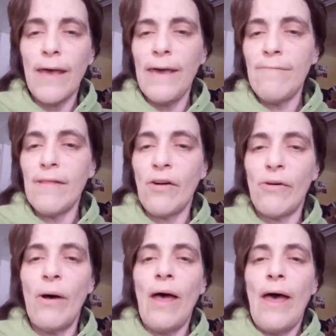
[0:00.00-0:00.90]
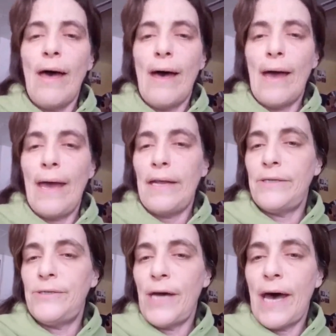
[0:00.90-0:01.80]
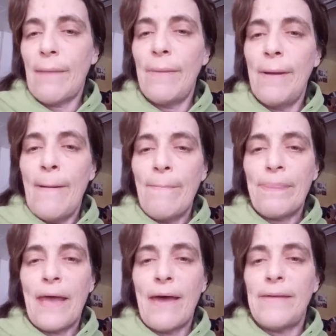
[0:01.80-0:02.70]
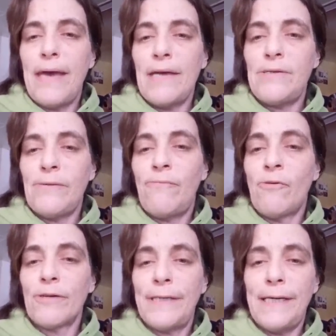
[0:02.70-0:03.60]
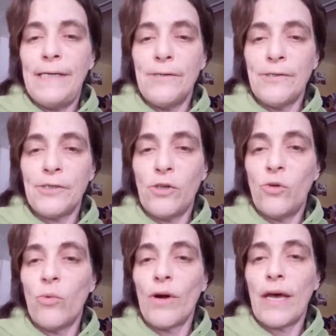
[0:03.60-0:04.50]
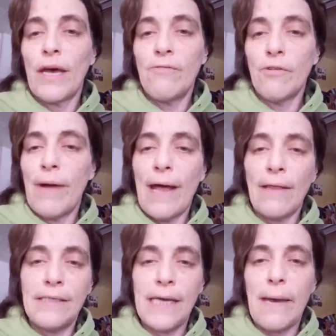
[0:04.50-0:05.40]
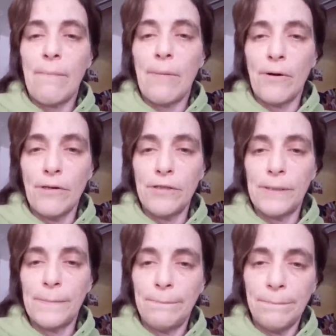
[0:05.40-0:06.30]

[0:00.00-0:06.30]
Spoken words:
Even though I had a job at the age of 14 years old working for Rally's Hamburgers.